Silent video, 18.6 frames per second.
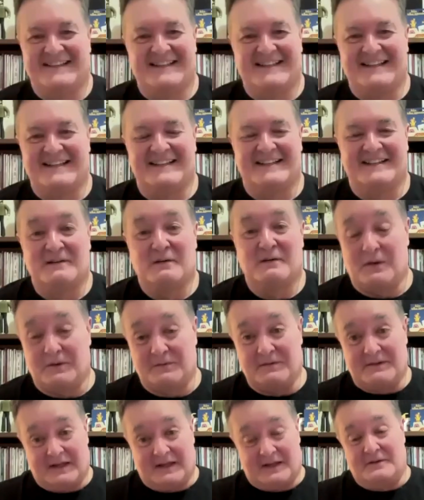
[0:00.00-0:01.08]
yeah.
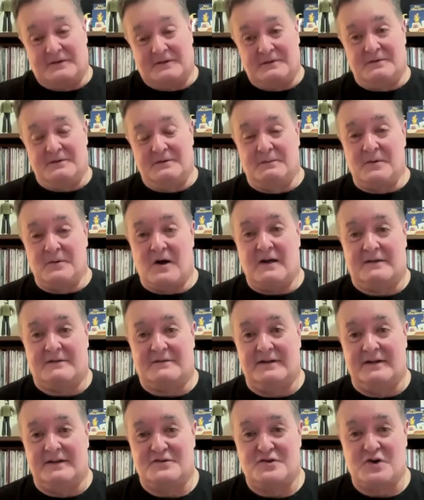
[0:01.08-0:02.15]
Well, that, you're right.
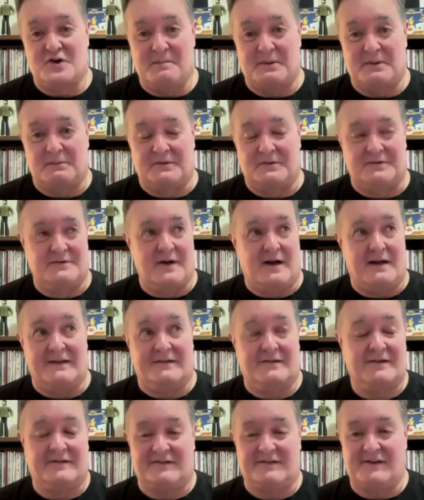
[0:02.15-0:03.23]
Sherbet was
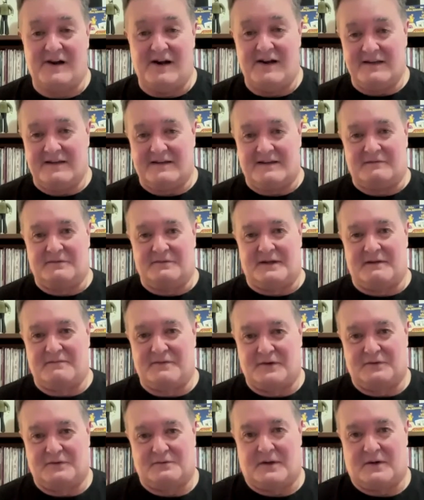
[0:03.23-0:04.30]
1969, I think, for their
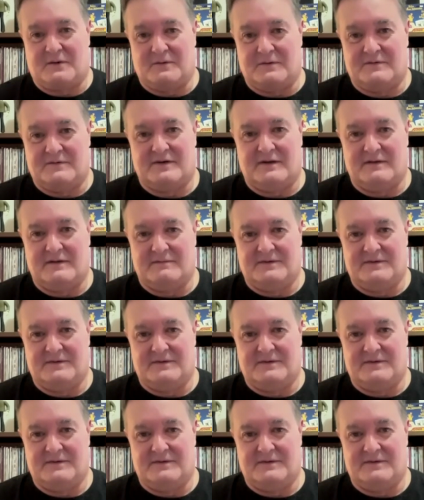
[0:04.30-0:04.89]
first record. So,